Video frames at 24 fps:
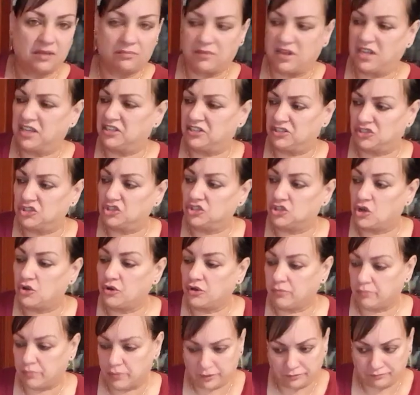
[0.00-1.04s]
I'm not gonna
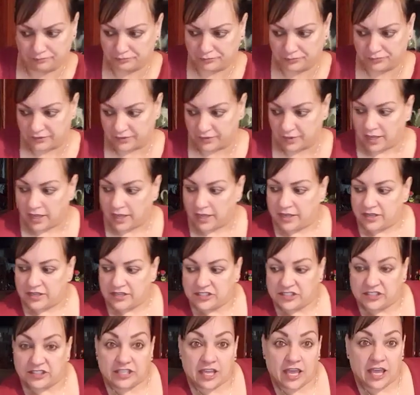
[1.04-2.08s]
show it, but
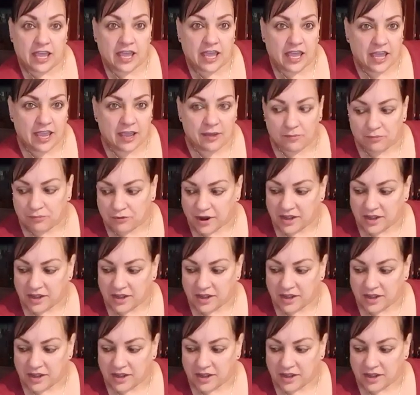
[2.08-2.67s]
same